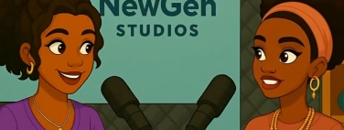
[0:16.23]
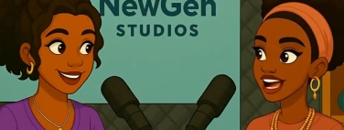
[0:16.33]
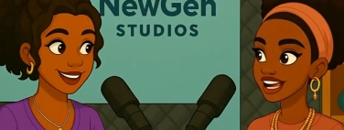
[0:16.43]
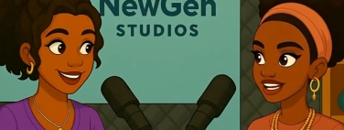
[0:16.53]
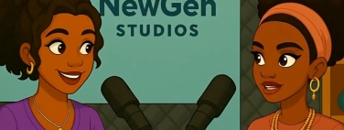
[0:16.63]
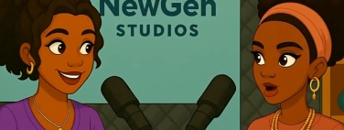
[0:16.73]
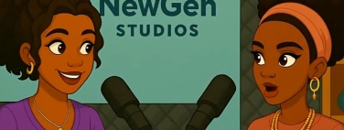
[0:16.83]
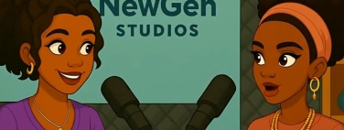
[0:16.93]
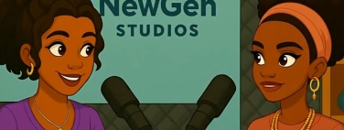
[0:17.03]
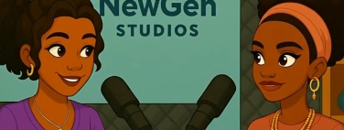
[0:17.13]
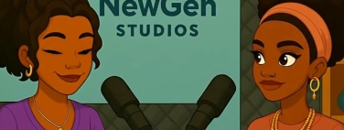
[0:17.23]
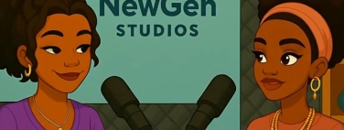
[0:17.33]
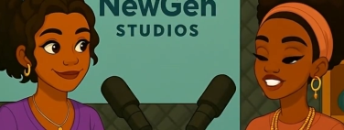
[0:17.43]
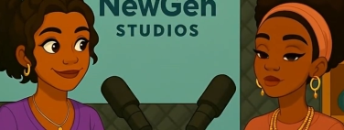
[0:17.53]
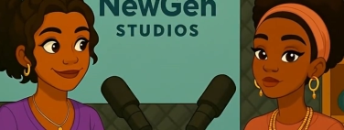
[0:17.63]
Speaker 1: not anymore.
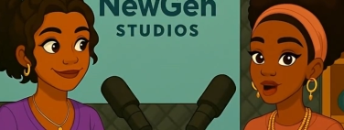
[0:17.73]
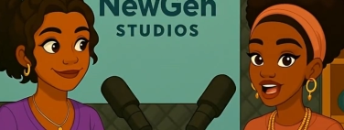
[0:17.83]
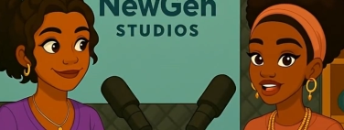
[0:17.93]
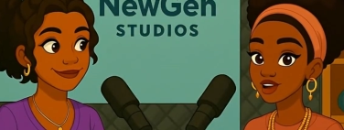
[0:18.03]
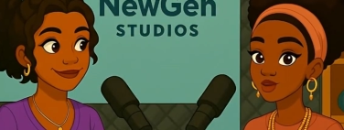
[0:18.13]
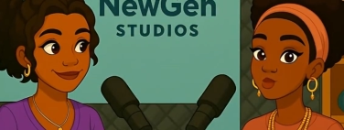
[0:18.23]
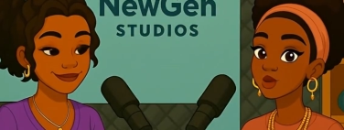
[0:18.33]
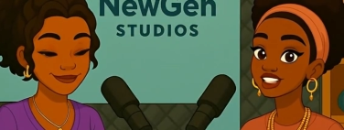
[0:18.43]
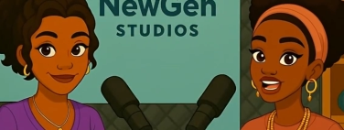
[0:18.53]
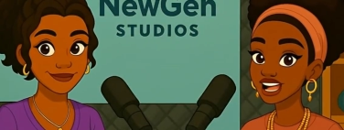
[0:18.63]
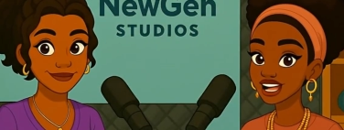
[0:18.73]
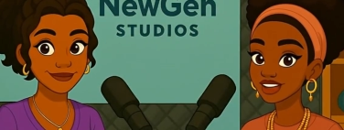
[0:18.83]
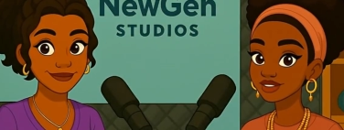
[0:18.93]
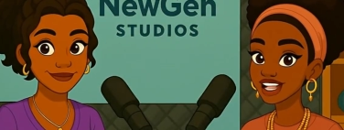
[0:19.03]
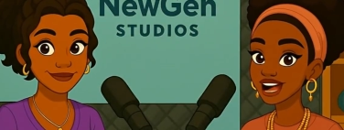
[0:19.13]
There's a brand new
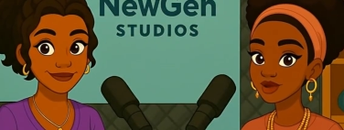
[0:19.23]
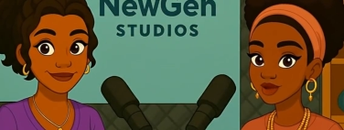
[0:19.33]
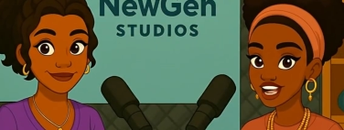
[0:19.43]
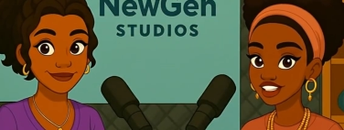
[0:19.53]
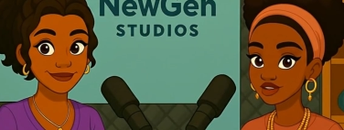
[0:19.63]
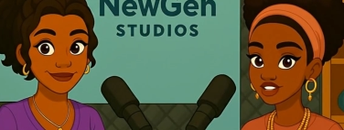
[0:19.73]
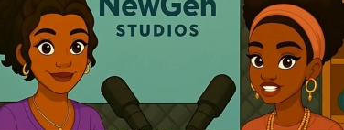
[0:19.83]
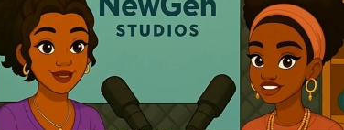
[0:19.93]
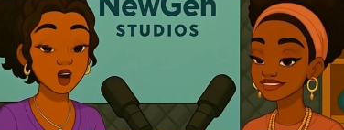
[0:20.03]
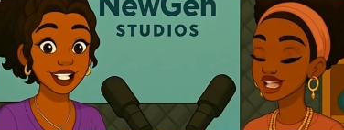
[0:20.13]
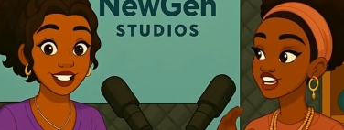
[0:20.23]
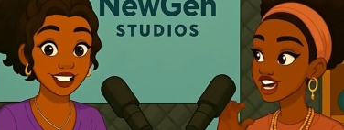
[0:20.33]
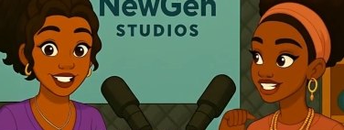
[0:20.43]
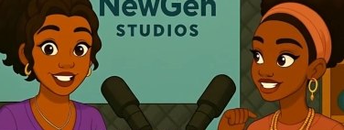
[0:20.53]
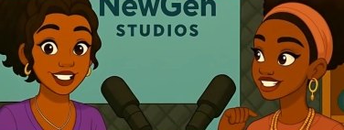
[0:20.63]
multi-character animation feature that
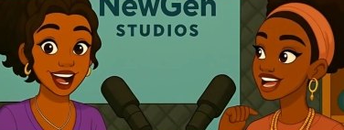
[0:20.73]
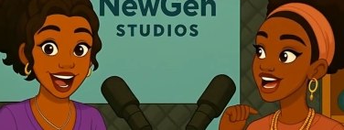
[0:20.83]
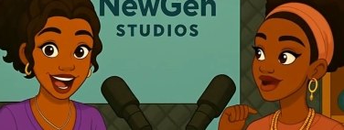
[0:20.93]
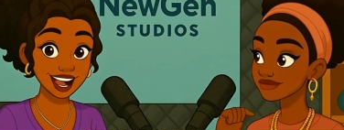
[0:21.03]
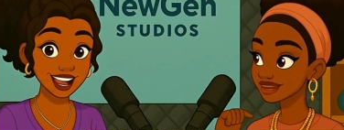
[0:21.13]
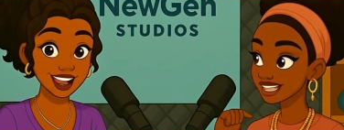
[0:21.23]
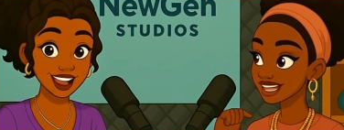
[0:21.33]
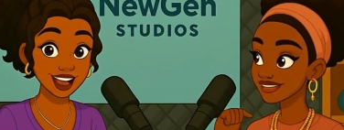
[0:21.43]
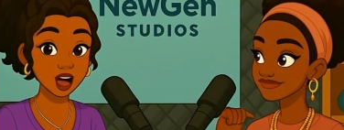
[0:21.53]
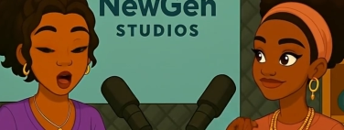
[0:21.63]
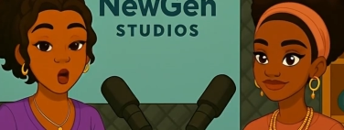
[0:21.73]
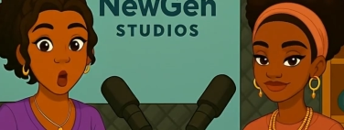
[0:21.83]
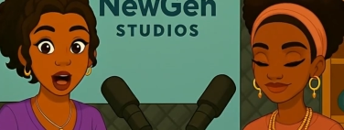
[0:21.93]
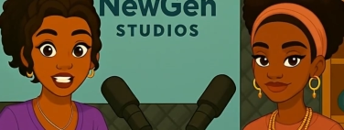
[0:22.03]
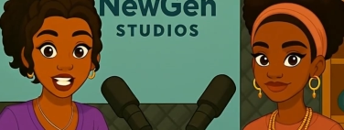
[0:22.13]
changes everything.
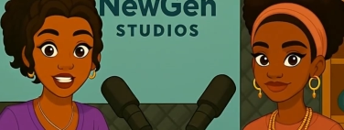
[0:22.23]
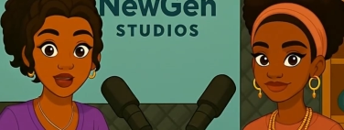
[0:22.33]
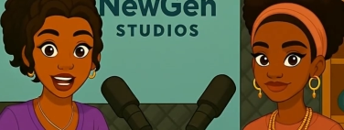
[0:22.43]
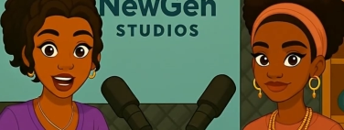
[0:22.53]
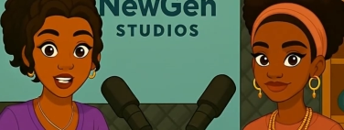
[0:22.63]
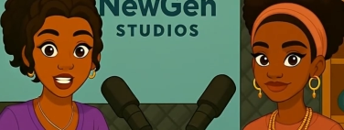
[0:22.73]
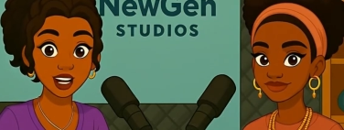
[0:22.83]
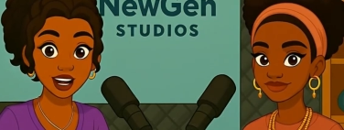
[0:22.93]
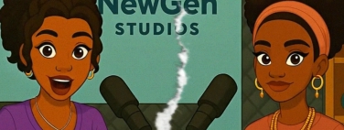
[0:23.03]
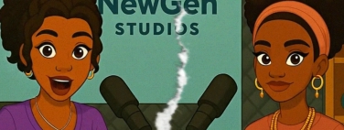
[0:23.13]
Watch this video to learn